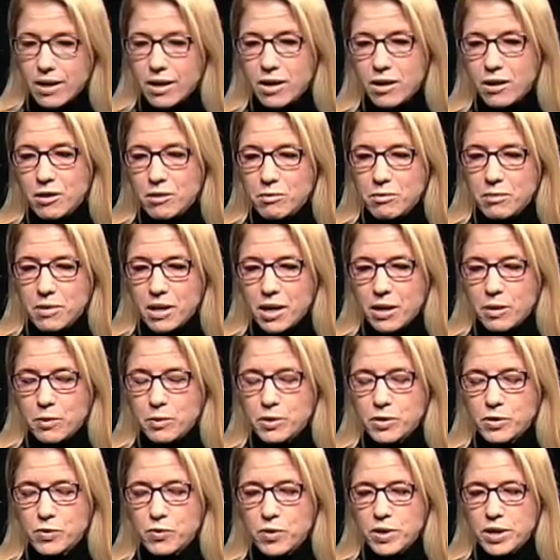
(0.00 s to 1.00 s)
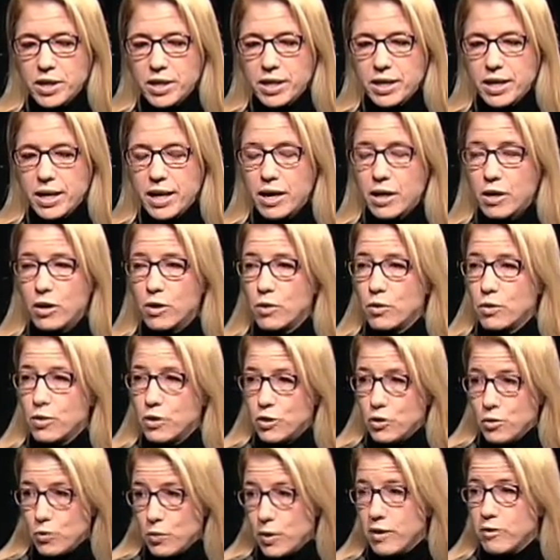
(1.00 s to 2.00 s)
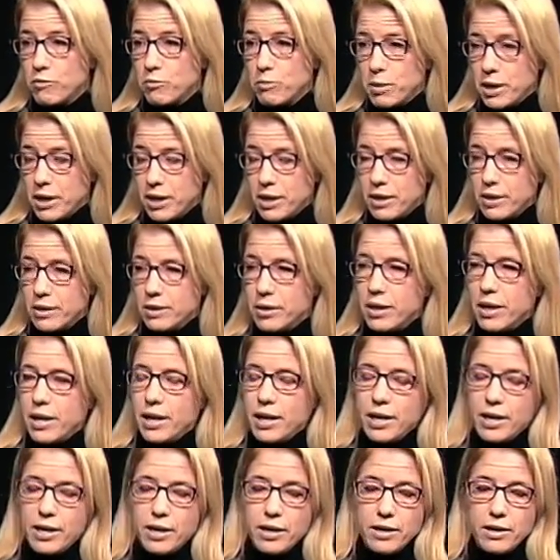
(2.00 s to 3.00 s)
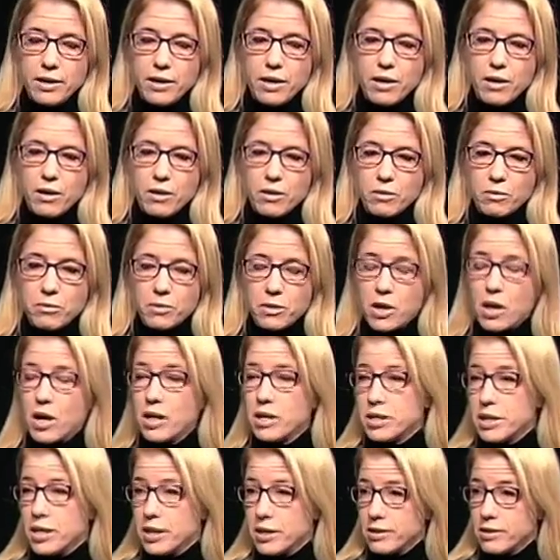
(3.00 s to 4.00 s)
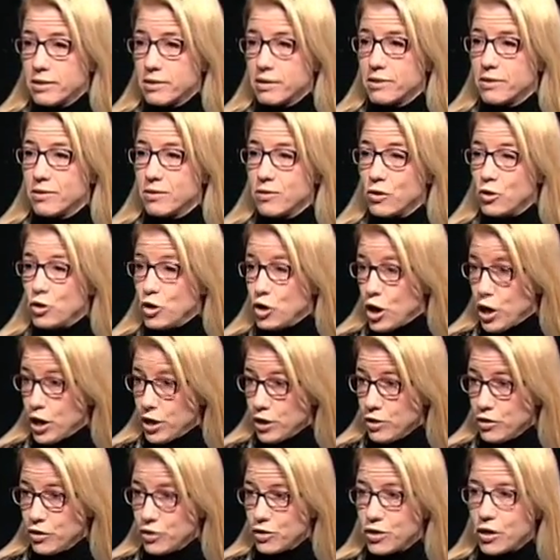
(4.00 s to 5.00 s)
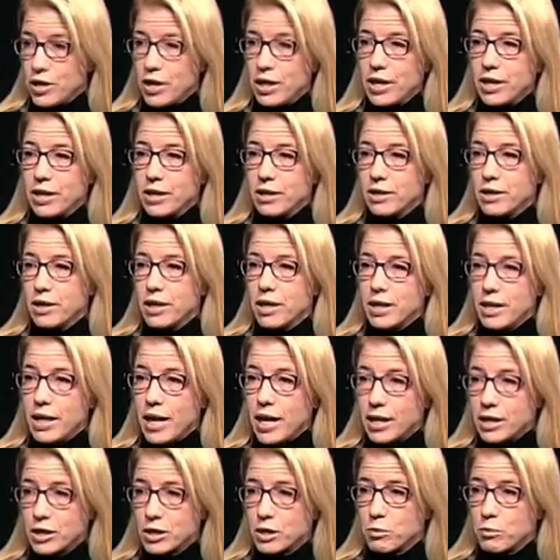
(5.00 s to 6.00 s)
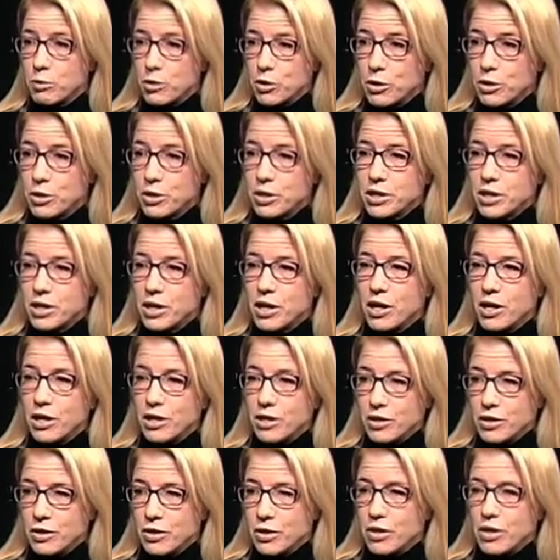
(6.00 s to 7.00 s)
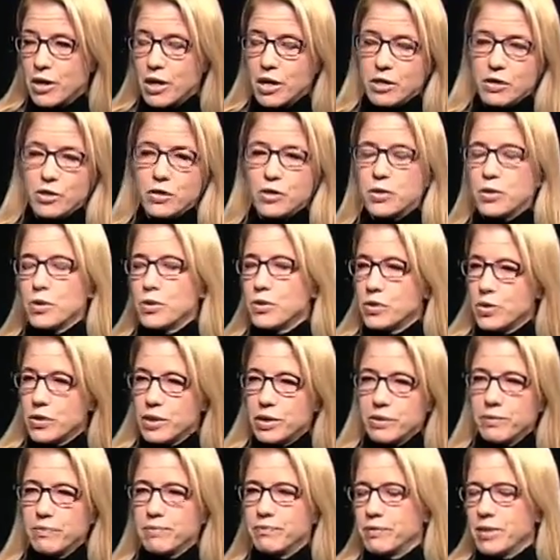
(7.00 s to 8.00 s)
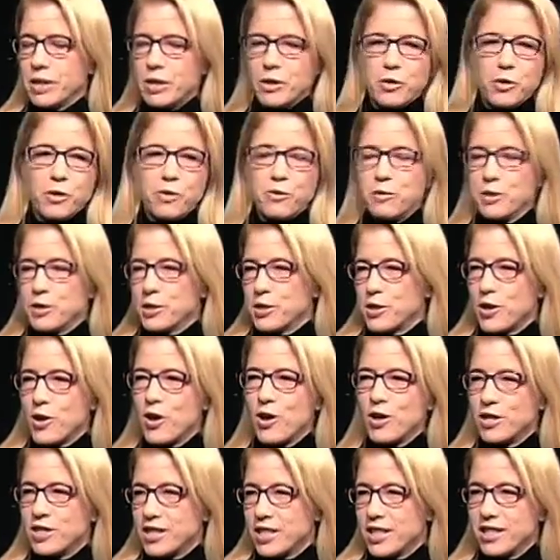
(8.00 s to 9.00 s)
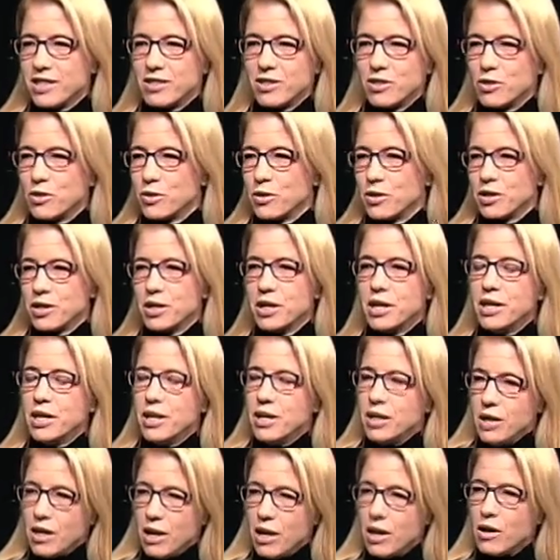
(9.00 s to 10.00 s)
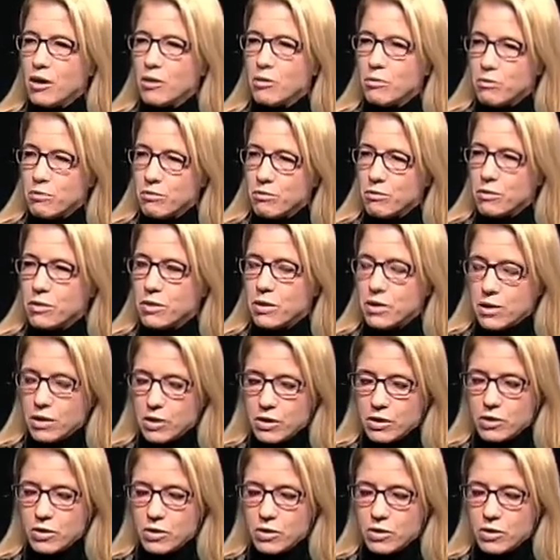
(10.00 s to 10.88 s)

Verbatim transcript: um, I was reading how you have been a um, contest judge and an expert oh. on on certain. I don't know if it's a contest or um, uh,